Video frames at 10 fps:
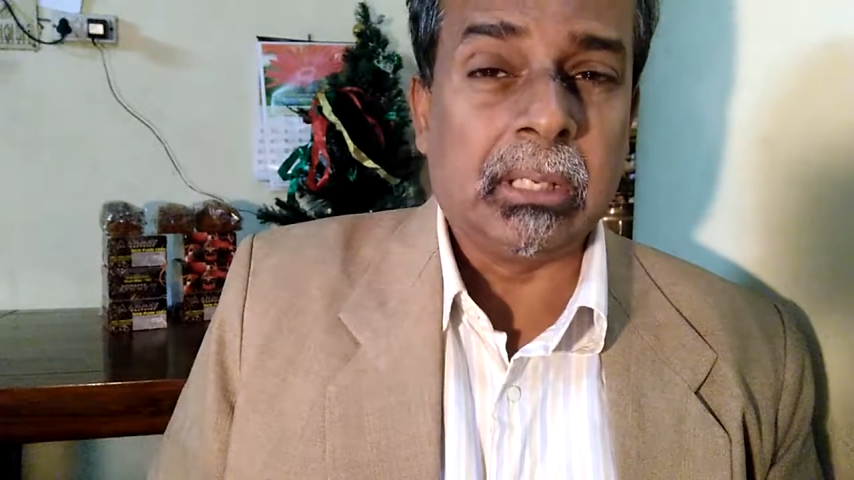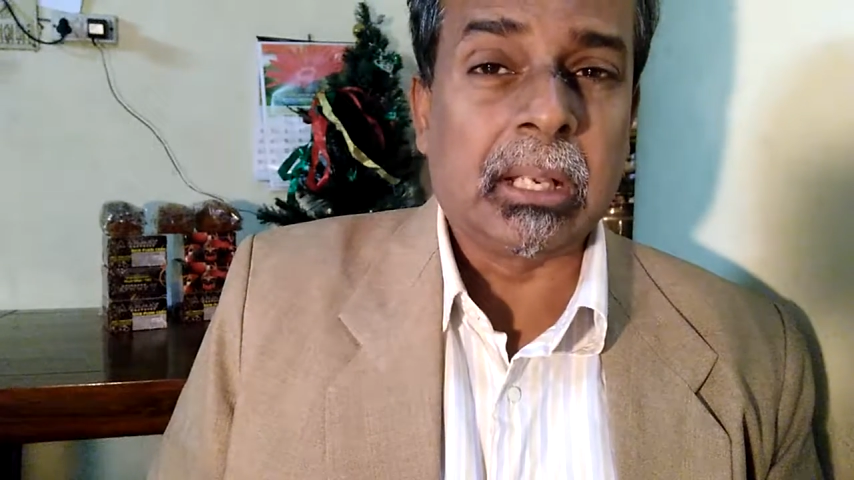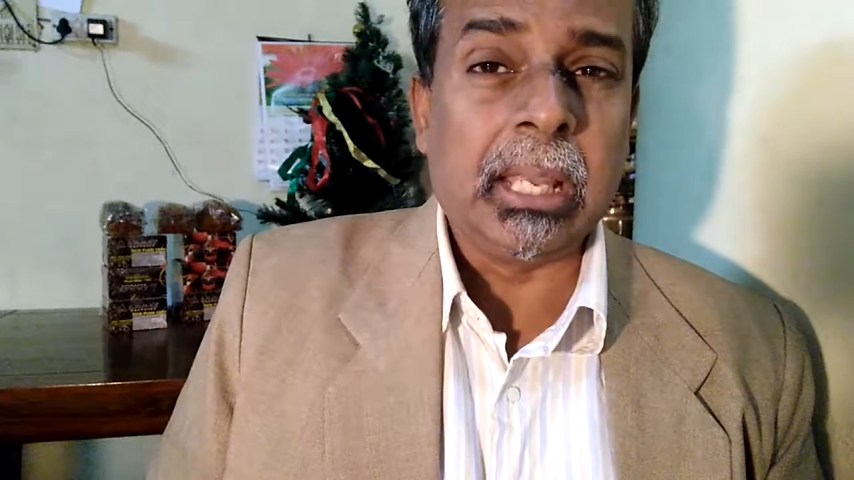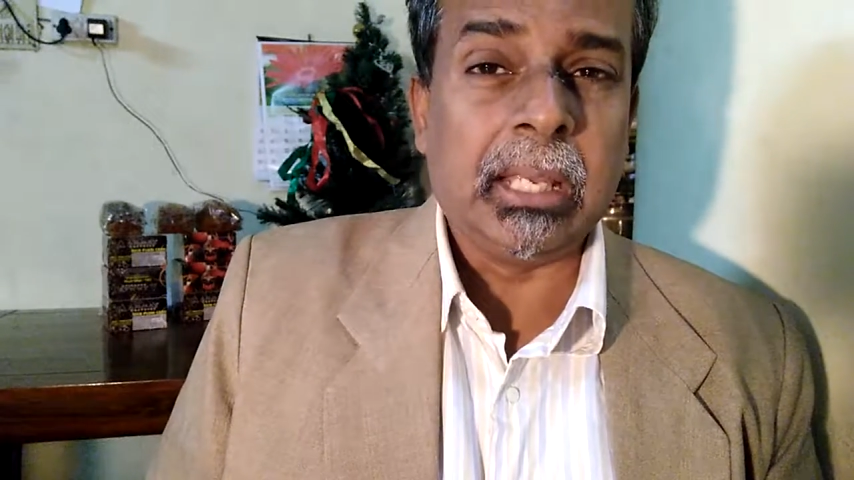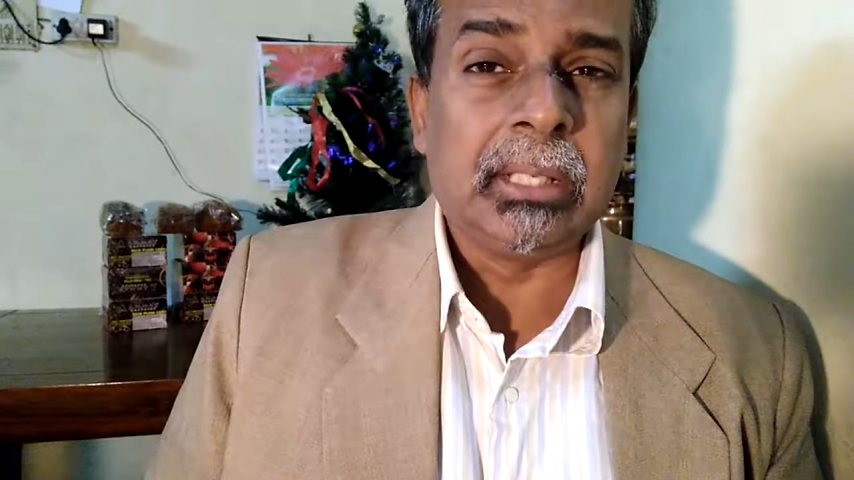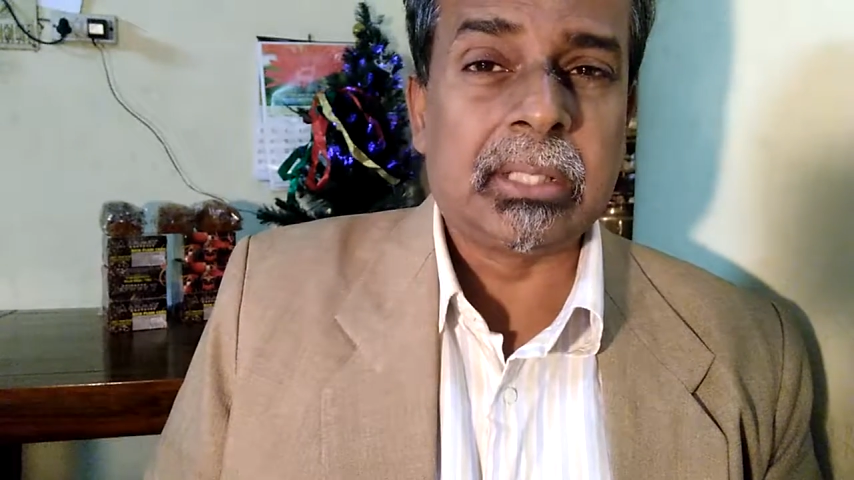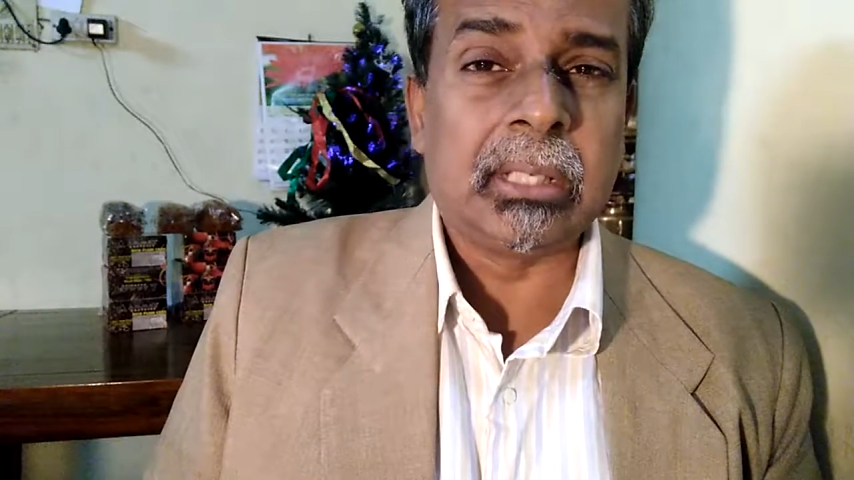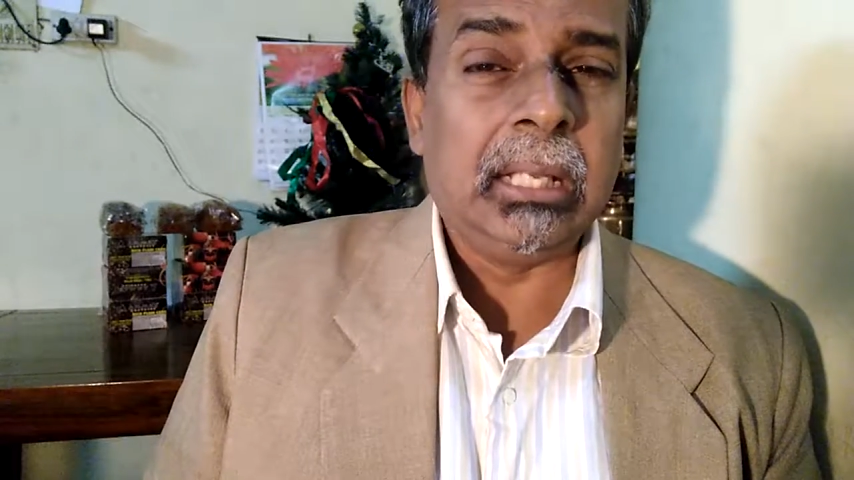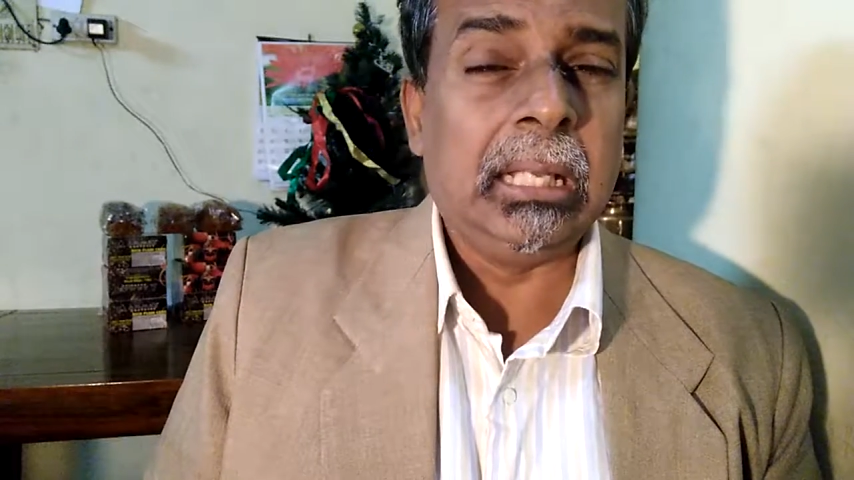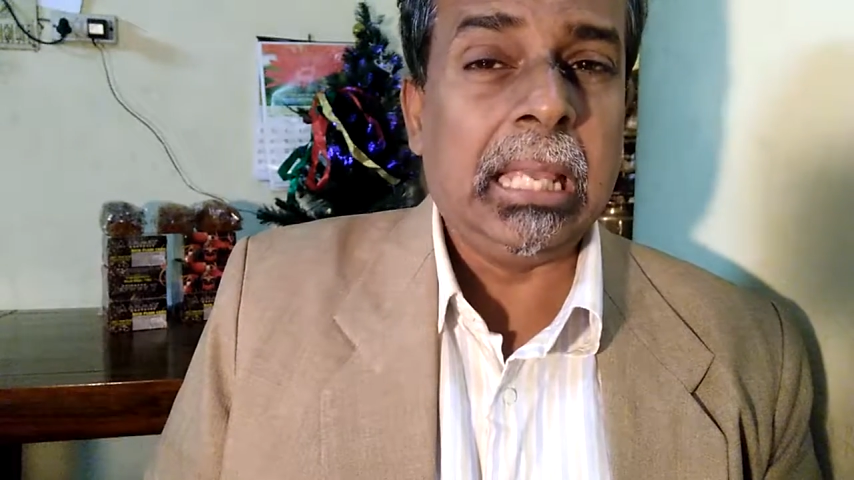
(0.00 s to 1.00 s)

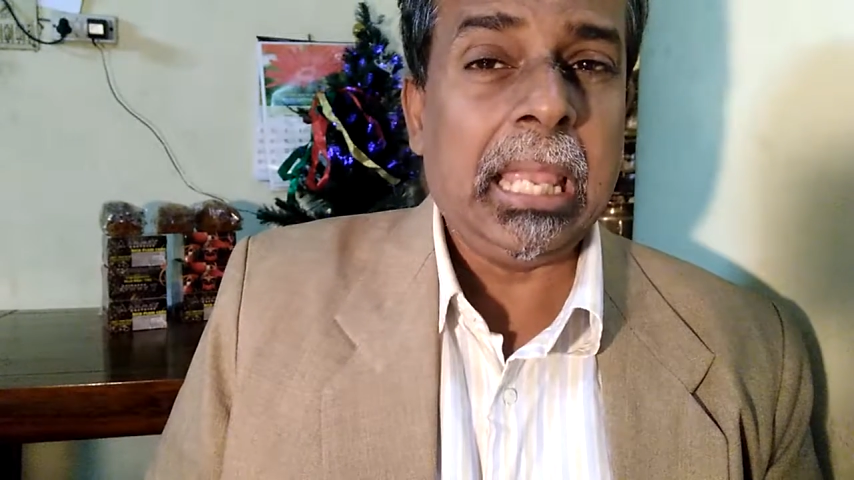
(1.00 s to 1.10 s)
grace